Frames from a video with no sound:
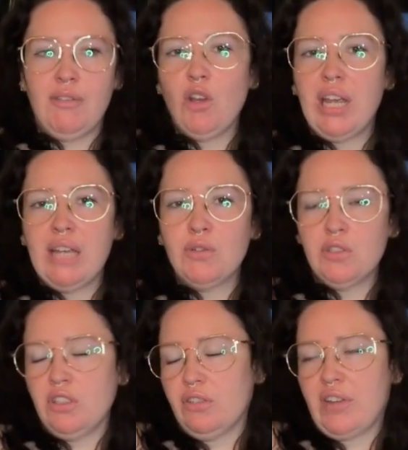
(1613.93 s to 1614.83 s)
If you're
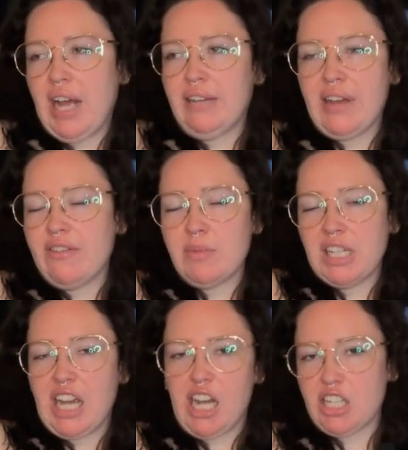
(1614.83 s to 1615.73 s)
evil, you kind of have a
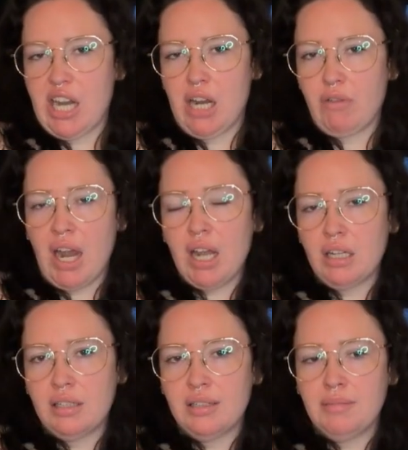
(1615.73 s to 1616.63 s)
bit of cachet,
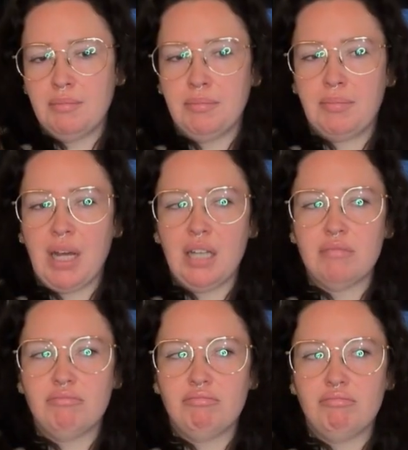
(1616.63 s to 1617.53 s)
right?
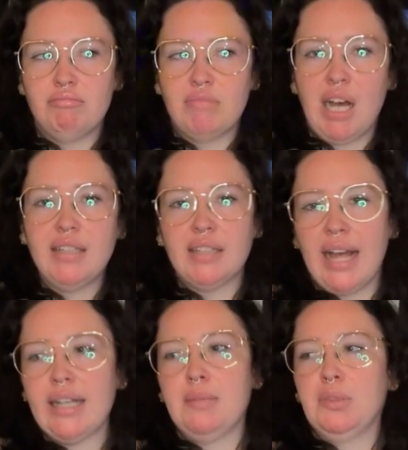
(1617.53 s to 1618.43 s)
But
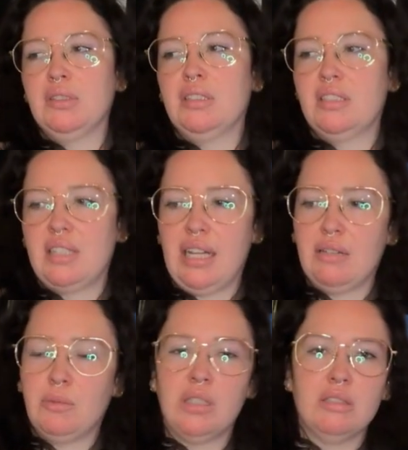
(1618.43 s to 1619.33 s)
unlikable, it's
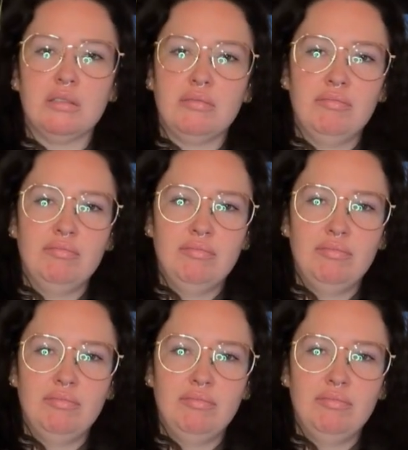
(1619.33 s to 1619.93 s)
like, well,